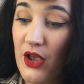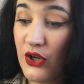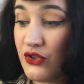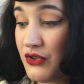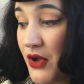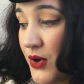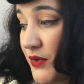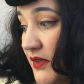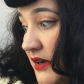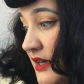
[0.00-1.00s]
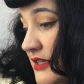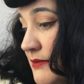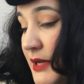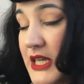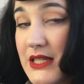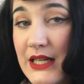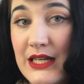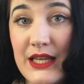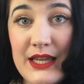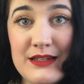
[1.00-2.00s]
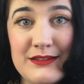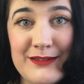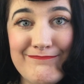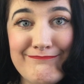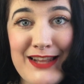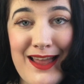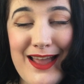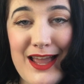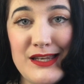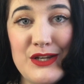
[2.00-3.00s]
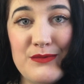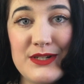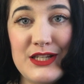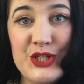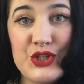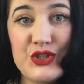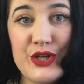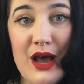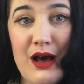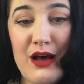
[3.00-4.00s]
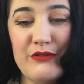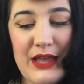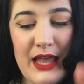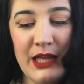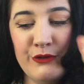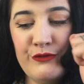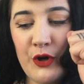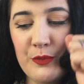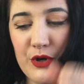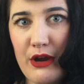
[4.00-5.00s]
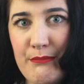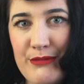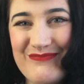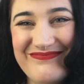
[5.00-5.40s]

So that is basically it, and you will need to have a firm grip.